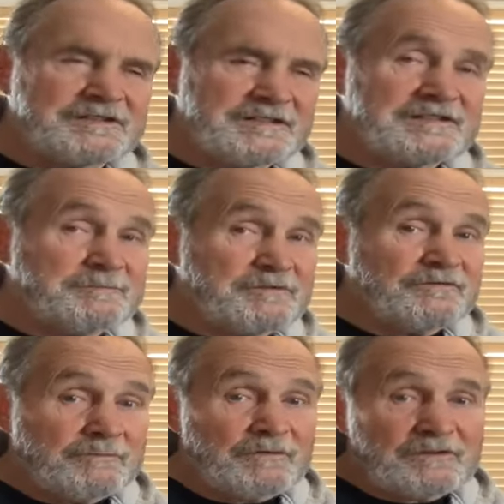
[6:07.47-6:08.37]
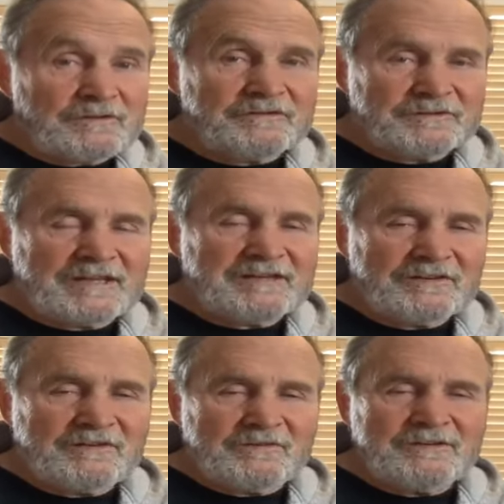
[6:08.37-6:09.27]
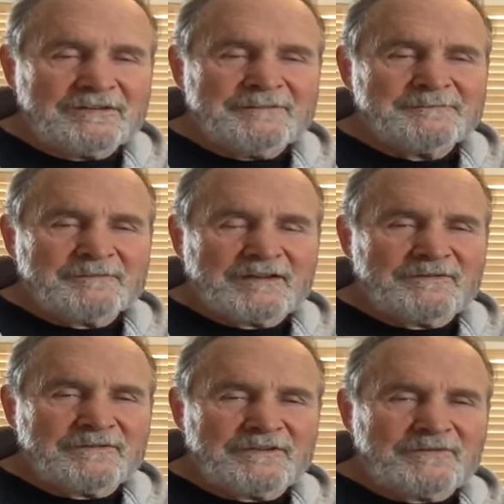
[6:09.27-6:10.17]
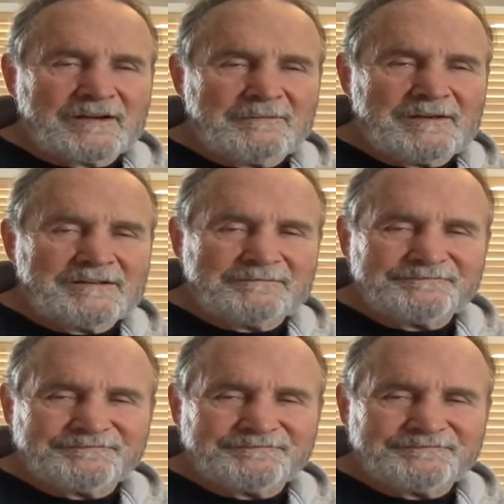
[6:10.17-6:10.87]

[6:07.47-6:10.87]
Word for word: He has a beautiful book called Letting Go. I really recommend it.